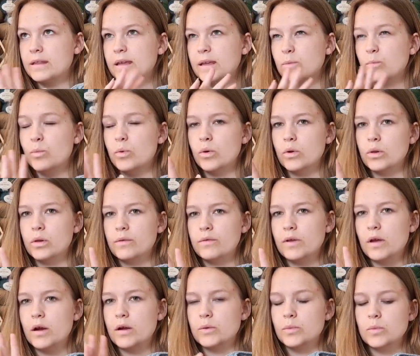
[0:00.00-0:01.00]
that ball of
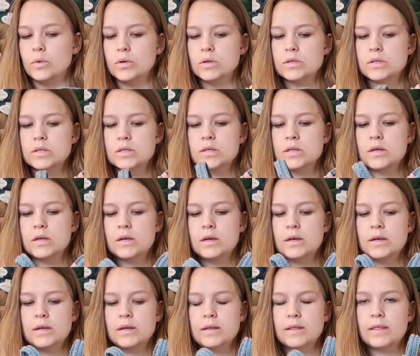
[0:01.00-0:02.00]
yarn was
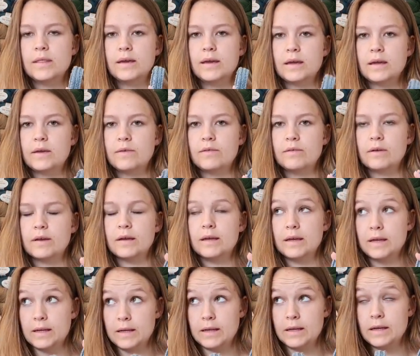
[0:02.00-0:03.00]
the equ
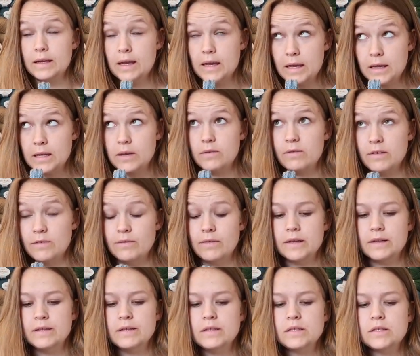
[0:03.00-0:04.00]
equ
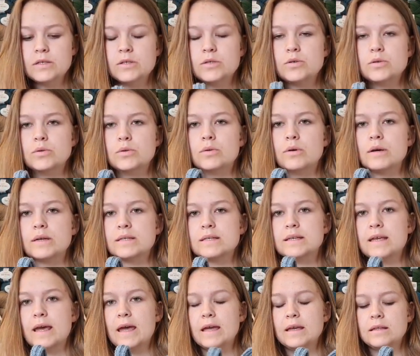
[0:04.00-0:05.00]
equivalent to a
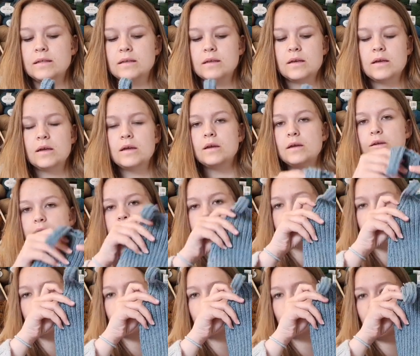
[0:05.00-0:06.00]
skein.
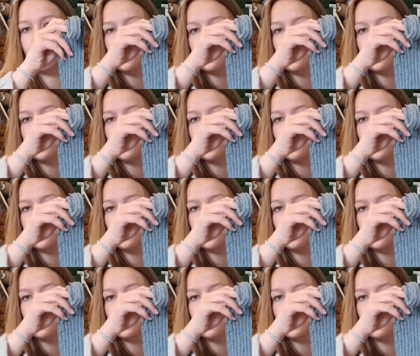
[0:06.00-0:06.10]
So